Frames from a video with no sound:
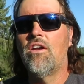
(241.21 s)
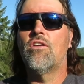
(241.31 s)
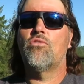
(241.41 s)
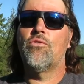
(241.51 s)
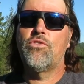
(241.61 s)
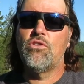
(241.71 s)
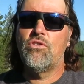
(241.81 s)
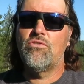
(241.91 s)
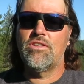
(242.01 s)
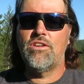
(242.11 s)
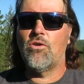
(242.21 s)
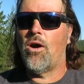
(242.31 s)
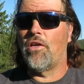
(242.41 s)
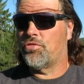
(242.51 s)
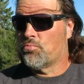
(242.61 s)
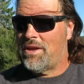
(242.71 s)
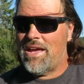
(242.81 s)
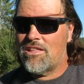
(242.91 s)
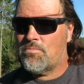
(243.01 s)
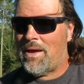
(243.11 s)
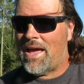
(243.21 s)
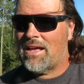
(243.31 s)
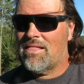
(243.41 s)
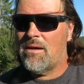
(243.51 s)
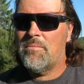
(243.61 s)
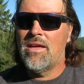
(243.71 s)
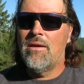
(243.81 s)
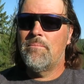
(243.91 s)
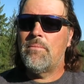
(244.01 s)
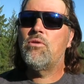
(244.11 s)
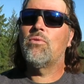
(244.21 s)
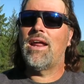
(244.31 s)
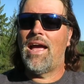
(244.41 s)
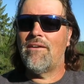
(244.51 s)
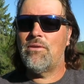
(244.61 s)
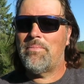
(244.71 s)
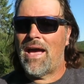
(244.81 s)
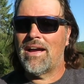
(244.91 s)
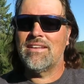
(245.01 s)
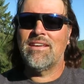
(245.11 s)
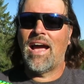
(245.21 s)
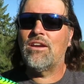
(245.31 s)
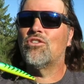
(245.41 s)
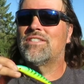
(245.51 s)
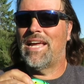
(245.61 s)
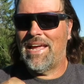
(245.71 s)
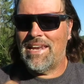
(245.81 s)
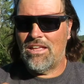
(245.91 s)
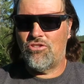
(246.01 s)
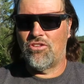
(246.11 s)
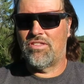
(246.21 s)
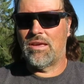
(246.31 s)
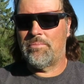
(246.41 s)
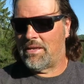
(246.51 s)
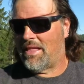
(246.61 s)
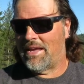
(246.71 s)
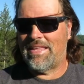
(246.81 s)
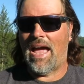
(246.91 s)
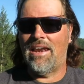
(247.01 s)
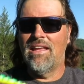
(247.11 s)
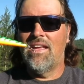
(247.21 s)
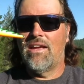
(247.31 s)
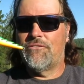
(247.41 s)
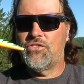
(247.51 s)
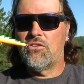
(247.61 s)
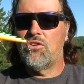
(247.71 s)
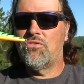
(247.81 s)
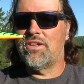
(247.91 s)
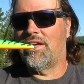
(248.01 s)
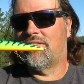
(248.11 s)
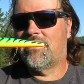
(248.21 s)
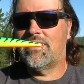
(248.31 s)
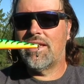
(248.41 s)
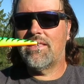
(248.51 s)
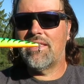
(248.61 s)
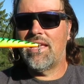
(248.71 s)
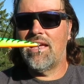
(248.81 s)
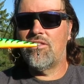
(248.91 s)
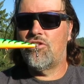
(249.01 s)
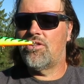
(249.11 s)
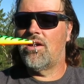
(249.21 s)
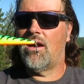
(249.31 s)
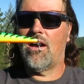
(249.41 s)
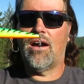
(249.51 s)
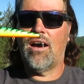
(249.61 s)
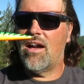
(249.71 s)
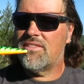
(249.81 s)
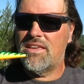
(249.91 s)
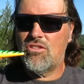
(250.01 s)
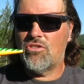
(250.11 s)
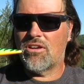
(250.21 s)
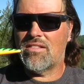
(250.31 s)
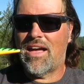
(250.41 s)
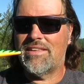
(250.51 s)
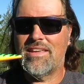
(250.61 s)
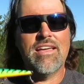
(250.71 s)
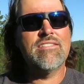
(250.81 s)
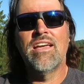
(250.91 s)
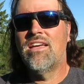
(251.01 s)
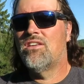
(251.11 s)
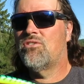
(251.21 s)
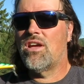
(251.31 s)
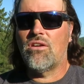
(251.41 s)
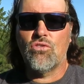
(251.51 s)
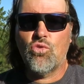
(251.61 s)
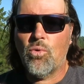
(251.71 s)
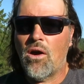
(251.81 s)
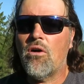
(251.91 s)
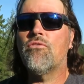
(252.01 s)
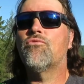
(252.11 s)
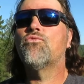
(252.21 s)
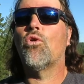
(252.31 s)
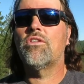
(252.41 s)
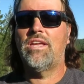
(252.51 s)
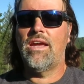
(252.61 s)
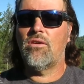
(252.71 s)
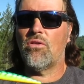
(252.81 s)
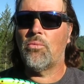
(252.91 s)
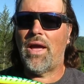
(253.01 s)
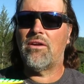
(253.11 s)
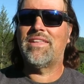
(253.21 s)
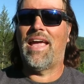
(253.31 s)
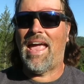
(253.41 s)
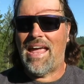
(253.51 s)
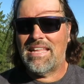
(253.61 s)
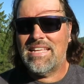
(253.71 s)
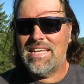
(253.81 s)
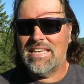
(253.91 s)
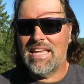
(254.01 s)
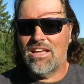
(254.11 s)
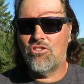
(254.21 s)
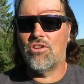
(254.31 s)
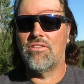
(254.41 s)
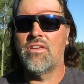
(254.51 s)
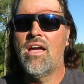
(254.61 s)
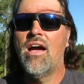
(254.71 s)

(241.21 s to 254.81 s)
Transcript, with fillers: So if you're using, you know, a three inch mag lip, maybe you want to have it back nine or 10 inches, something like that. If you're using a six inch uh, husky jerk like this, you could go 12, 14, all the way out to 18 inches.